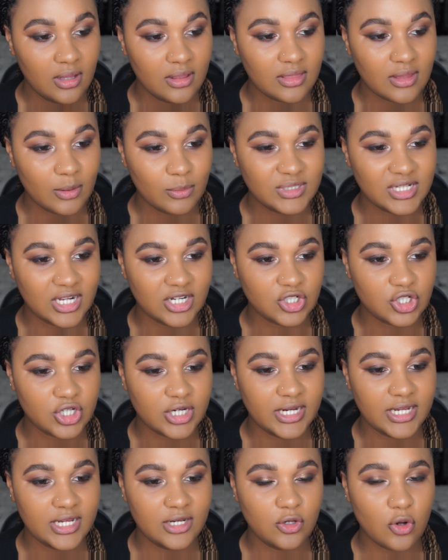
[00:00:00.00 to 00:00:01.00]
there was
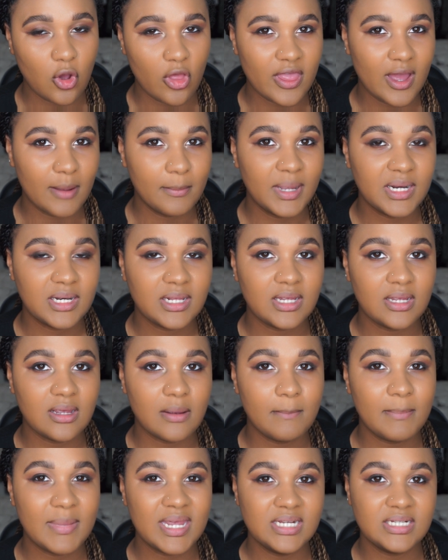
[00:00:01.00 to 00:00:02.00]
actually not that many
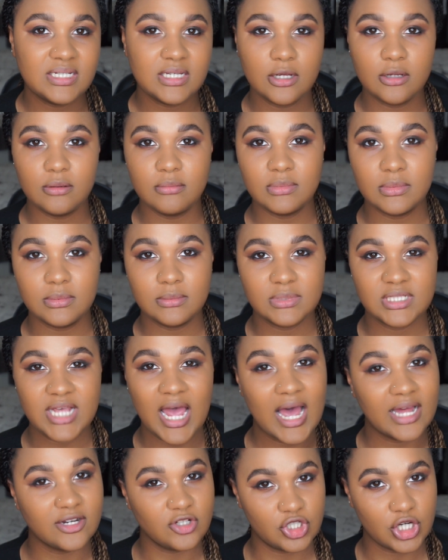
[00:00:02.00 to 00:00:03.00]
medium
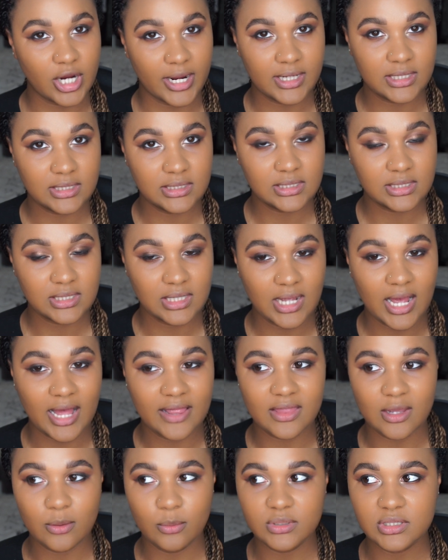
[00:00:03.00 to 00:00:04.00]
tan shades,
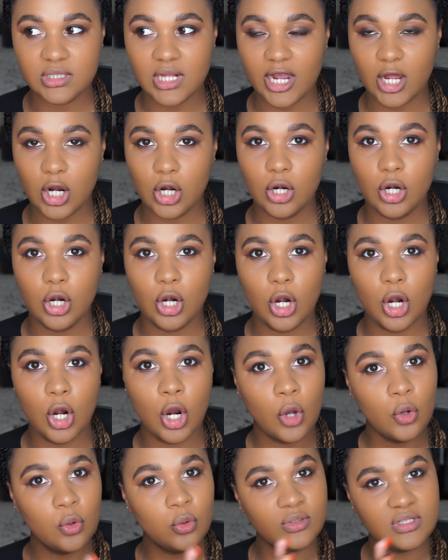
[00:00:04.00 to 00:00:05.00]
and there was like
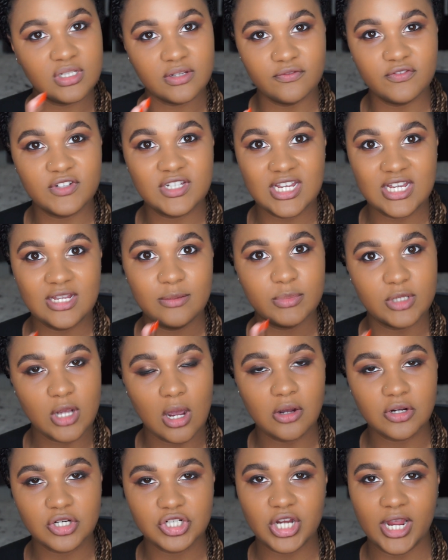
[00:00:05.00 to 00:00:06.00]
loads of deep
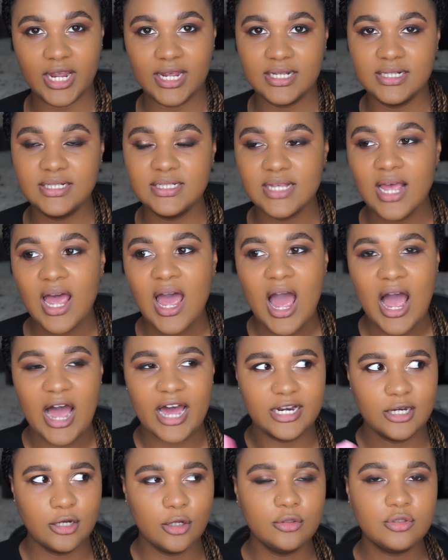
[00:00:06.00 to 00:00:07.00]
dark shades
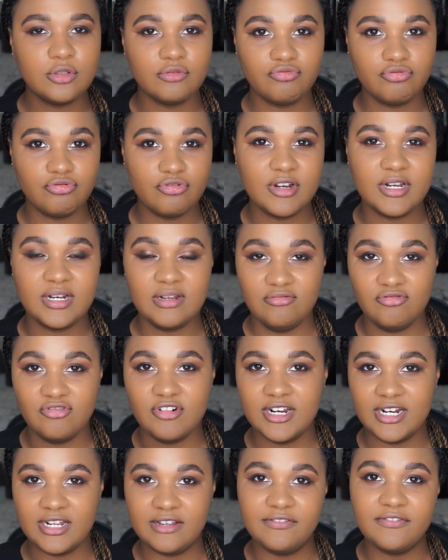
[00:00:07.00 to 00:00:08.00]
and loads of
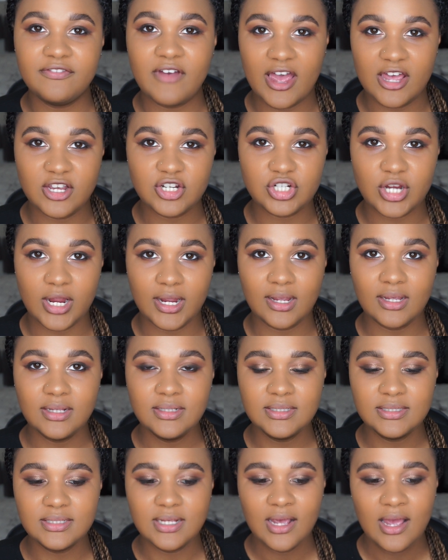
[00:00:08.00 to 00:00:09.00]
really fair
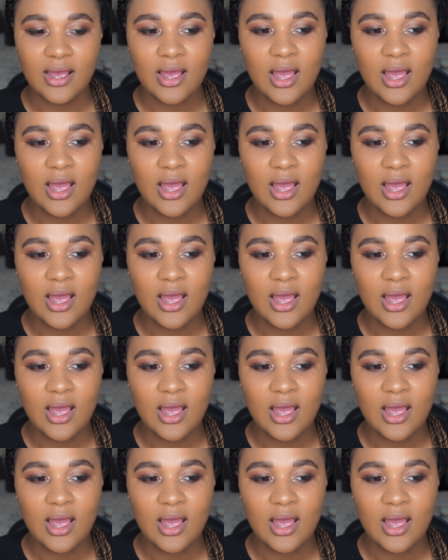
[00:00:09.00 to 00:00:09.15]
shades.